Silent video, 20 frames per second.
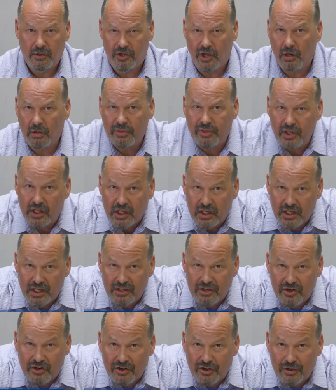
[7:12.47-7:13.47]
The other thing you
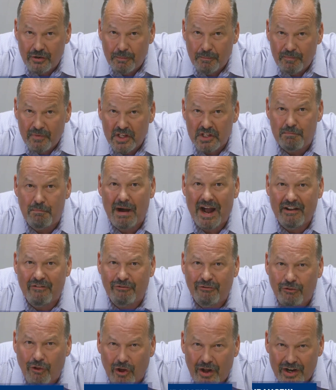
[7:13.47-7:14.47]
need to do is buy
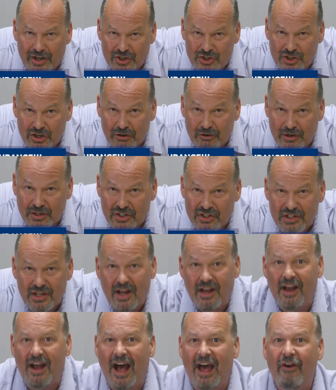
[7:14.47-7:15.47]
flood insurance.
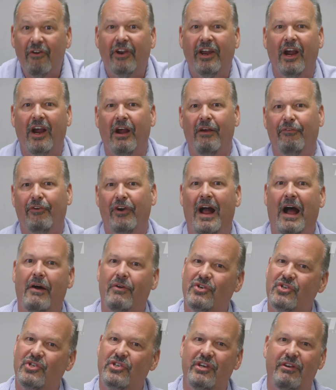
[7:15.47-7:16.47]
I don't care if your
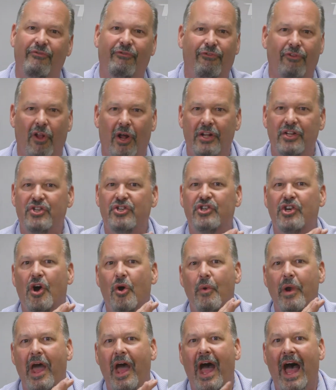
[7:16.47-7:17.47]
house is in flood
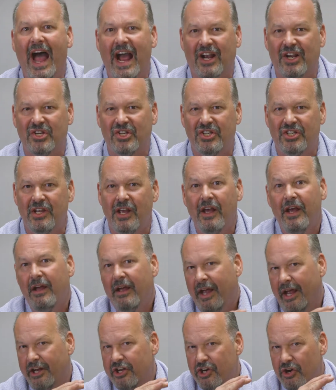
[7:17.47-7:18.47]
zone X
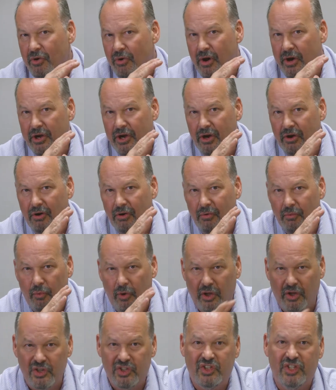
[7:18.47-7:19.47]
and your
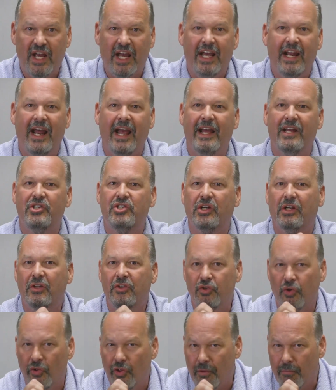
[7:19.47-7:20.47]
real estate
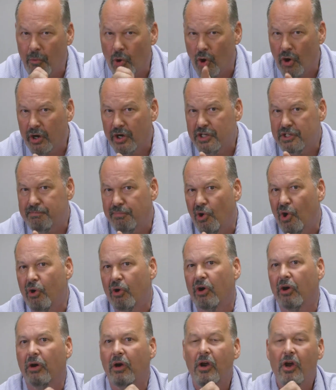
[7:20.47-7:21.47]
agent or the mortgage
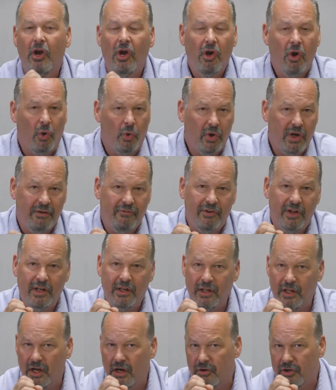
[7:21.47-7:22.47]
broker or
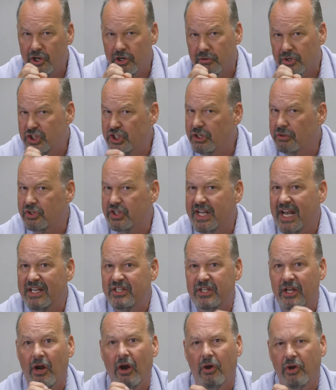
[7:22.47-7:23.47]
even your insurance guy
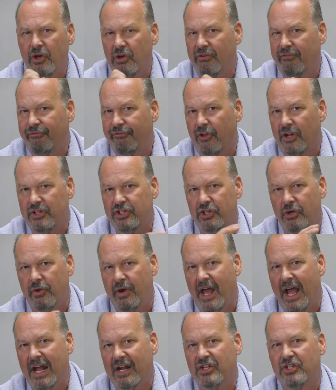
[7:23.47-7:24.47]
said, oh, you're in flood
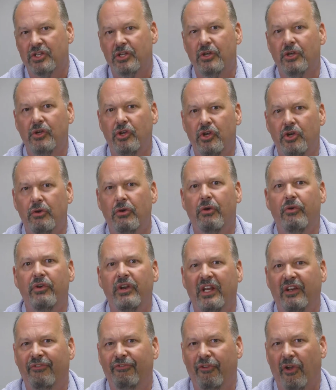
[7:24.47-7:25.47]
zone X, you don't
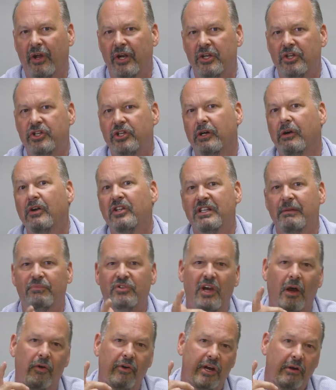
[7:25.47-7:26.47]
need flood insurance. I'm
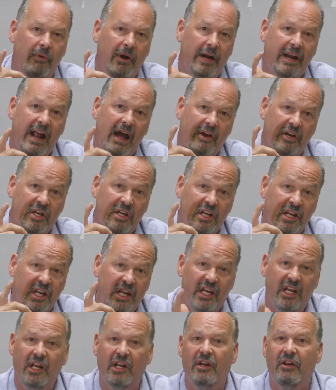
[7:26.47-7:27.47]
telling you right now, you
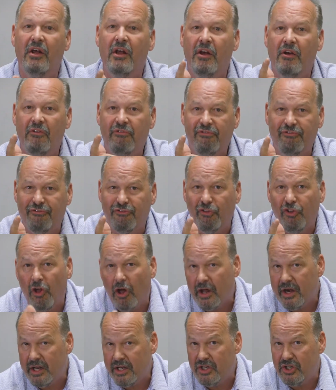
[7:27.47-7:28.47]
need
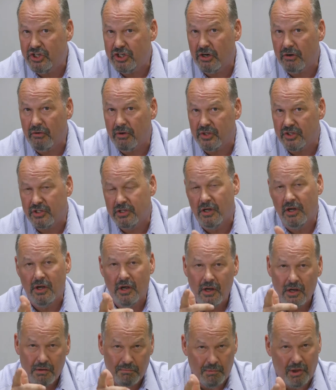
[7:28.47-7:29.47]
flood insurance.
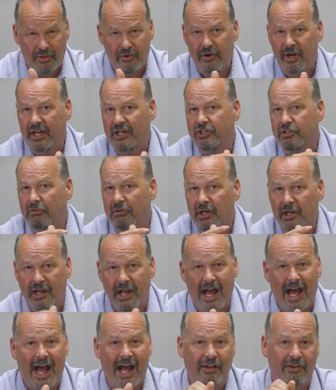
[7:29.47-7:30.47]
Mother Nature and
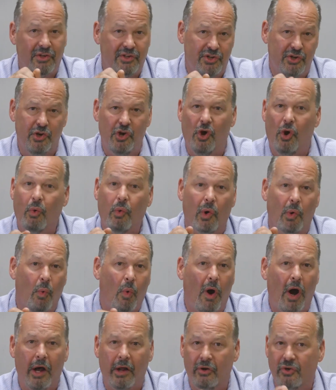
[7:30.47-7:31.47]
God doesn't know where
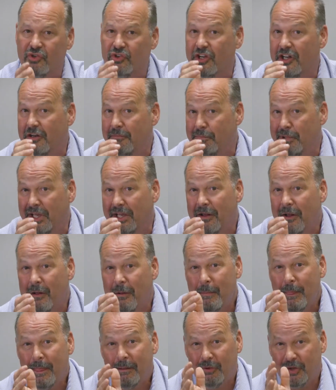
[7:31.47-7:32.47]
water's going to be.
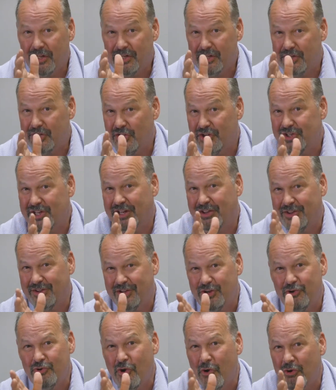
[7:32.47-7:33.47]

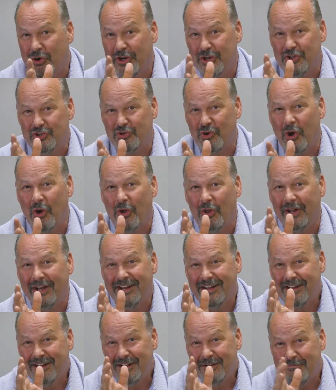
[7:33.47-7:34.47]
You don't control
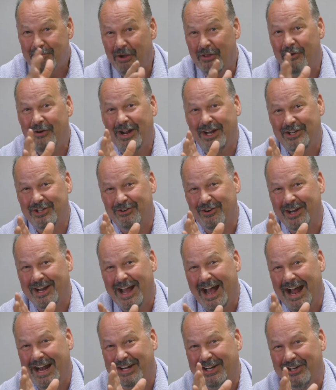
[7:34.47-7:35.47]
it. Mother Nature and
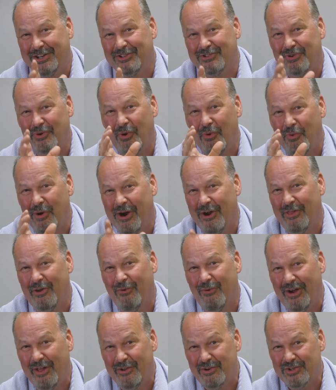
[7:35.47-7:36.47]
God control where the
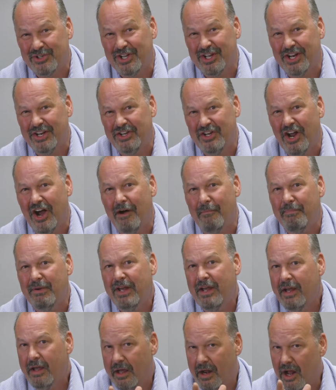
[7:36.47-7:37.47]
weather is going to dump,
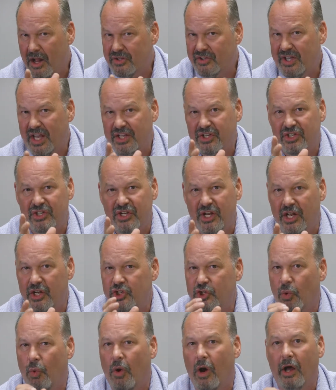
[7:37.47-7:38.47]
and all it takes is an
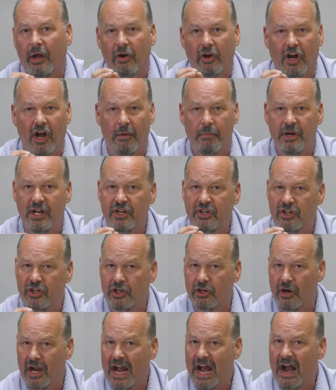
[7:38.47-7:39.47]
inch of water coming into
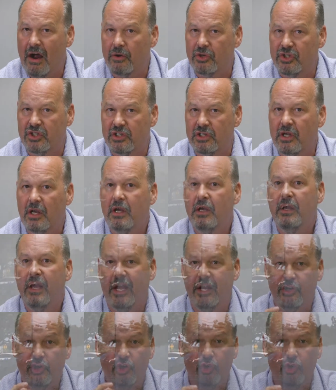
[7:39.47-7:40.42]
your house, and